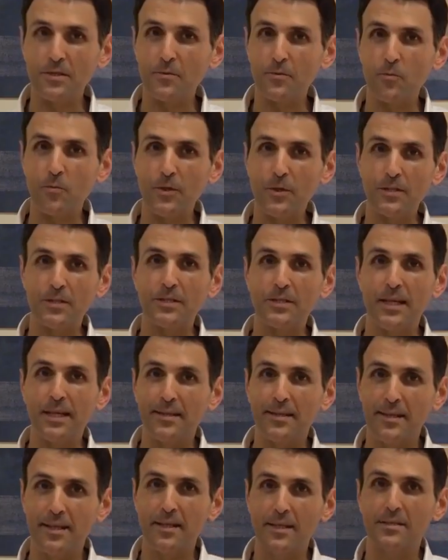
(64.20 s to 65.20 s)
we
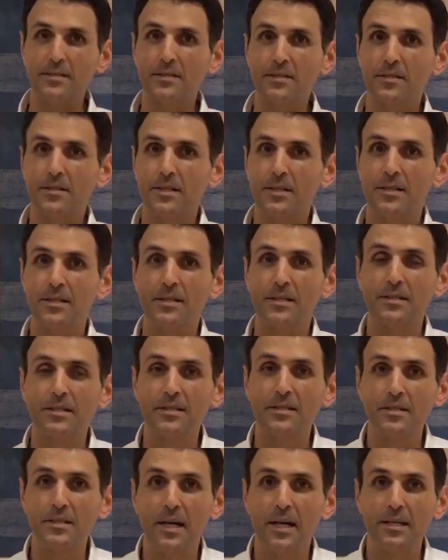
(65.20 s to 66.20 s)
said yesterday that
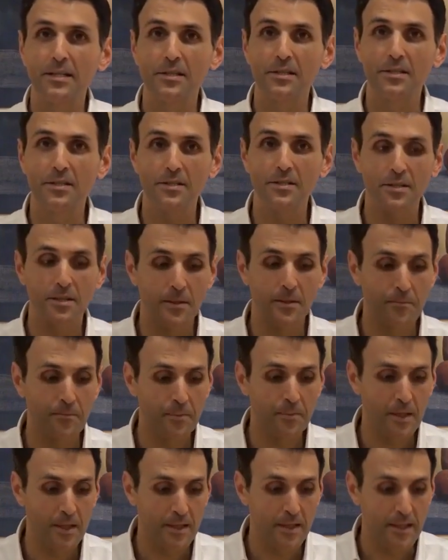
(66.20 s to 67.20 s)
desire
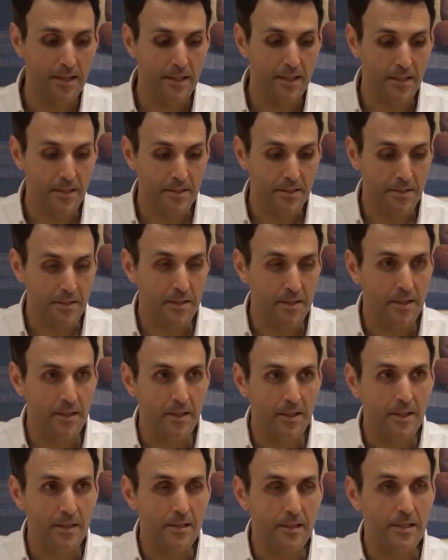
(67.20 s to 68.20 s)
is
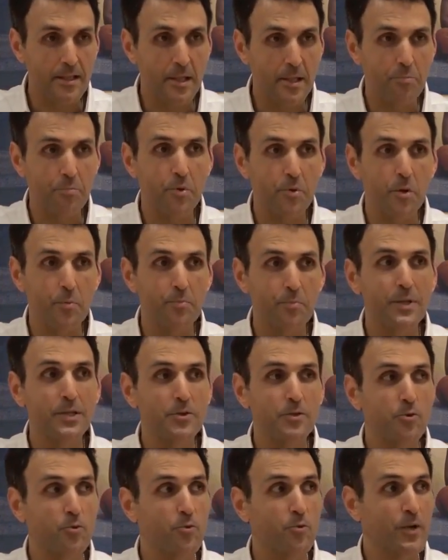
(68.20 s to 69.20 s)
the
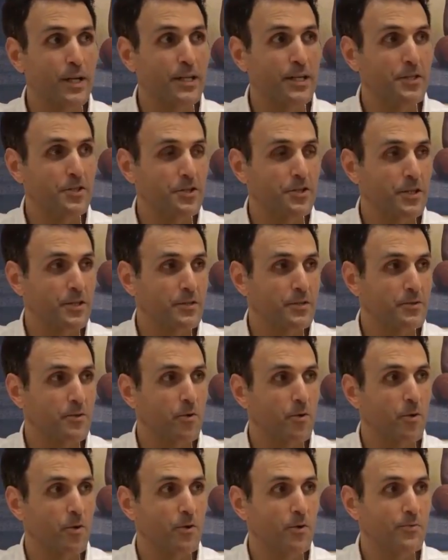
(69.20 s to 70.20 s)
perpetuation
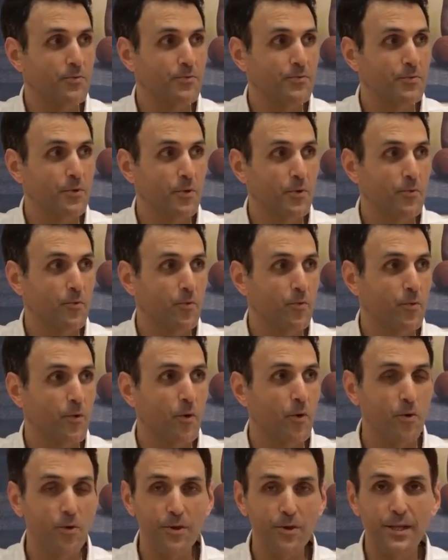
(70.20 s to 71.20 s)
of
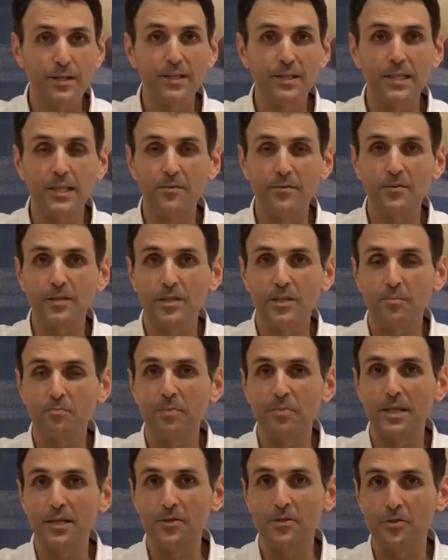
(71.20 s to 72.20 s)
all that gives us
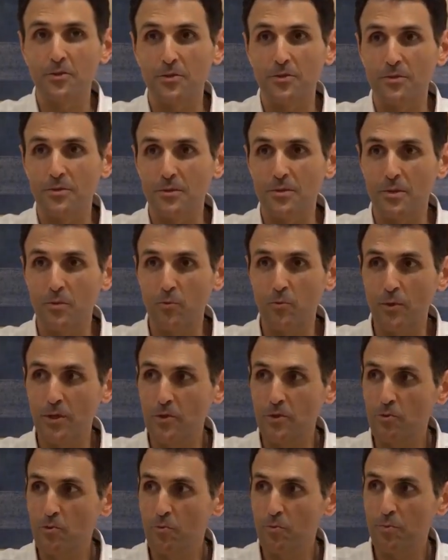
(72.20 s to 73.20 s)
pleasure, the
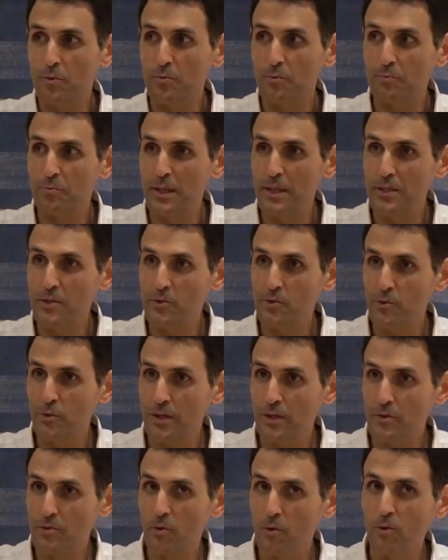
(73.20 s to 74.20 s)
wish to
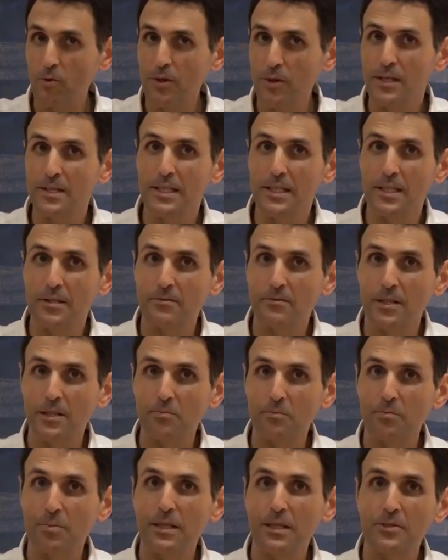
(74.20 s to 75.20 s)
perpetuate all that gives us
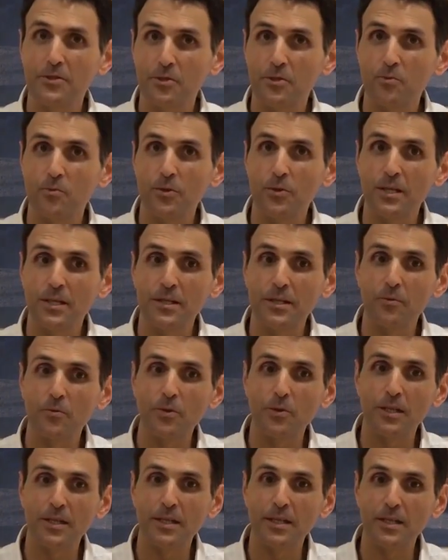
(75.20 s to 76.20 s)
pleasure.
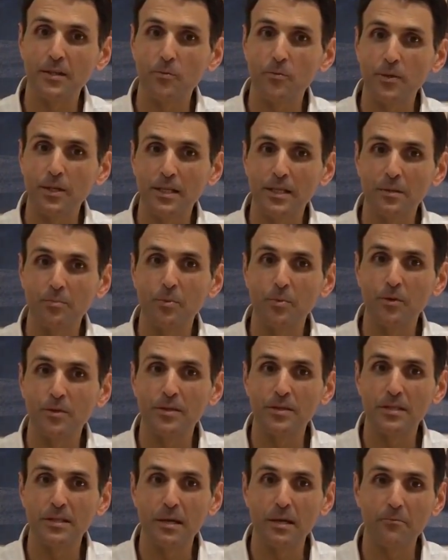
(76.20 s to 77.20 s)
We
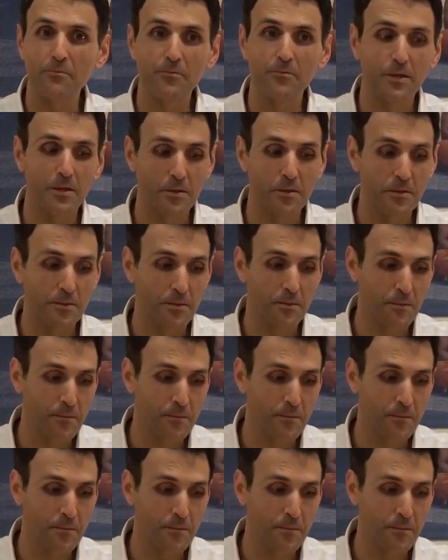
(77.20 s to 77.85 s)
experience something